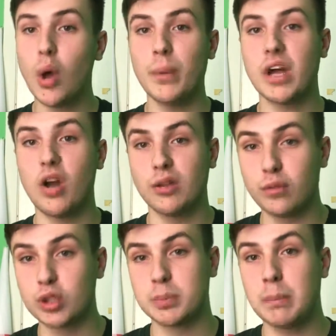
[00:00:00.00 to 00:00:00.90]
We can't
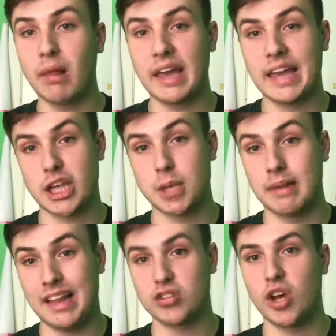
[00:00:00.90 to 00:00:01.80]
afford to be playing catch up
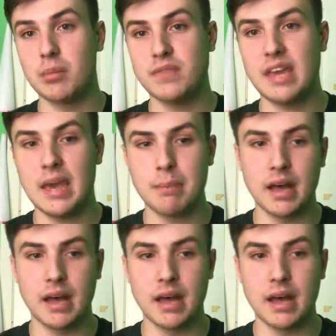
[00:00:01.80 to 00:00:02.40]
at that time of year.